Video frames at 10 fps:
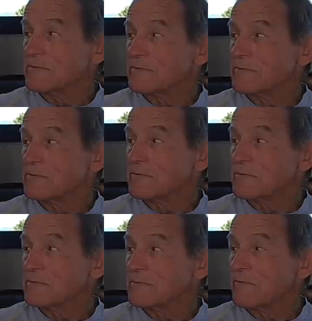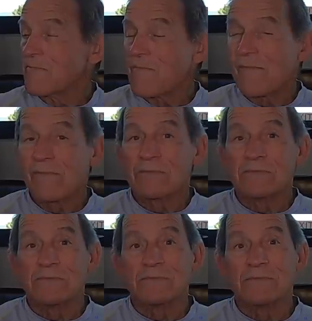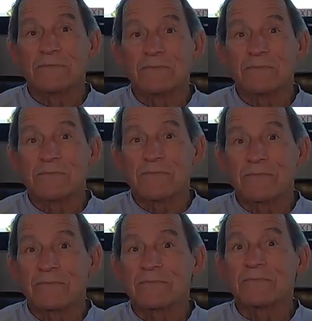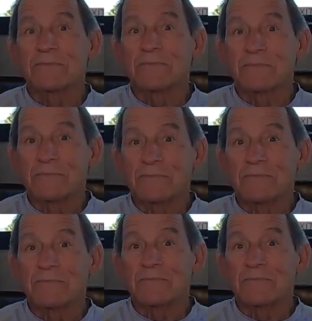(not speaking)